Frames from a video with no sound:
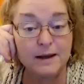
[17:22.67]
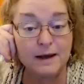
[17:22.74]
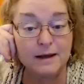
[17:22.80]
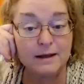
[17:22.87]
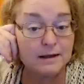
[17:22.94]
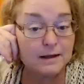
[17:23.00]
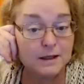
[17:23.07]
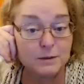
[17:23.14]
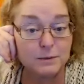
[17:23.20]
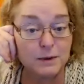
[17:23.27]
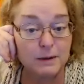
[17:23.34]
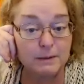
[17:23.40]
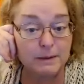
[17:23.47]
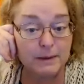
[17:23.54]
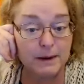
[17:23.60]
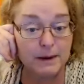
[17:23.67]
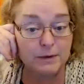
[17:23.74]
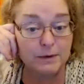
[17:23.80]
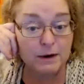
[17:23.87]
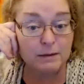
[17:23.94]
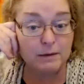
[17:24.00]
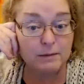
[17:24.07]
I think that's probably my
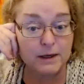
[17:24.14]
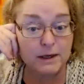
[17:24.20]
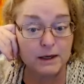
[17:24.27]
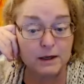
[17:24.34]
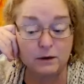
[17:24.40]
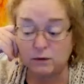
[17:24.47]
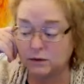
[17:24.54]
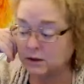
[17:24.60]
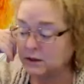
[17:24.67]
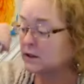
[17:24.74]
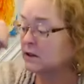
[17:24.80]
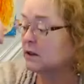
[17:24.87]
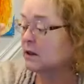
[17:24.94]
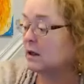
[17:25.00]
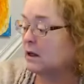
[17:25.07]
problem and not yours.